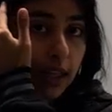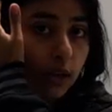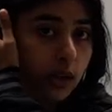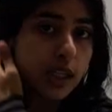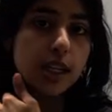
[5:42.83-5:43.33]

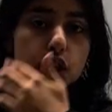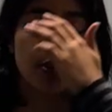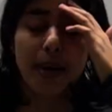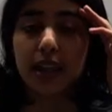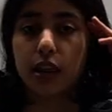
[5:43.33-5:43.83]
And the reason is
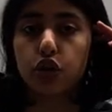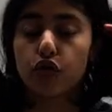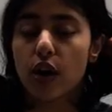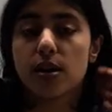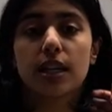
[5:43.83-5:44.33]
you might think
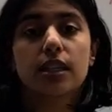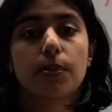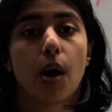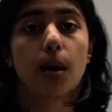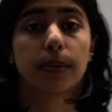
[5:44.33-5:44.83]
you find an
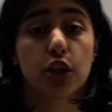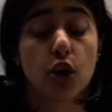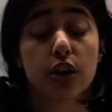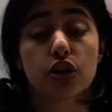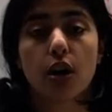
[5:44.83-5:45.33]
easy problem that
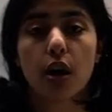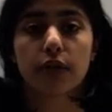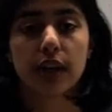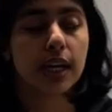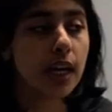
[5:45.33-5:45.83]
you know how to
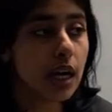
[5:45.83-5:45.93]
solve.